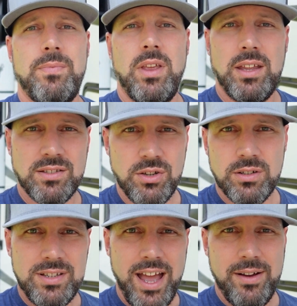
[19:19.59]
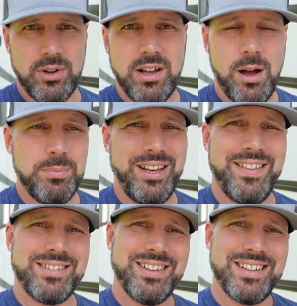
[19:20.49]
it's good to have a company
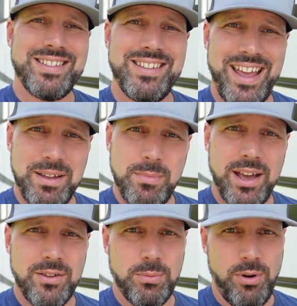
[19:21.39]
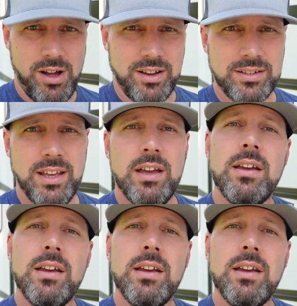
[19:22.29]
that's going to stand by their product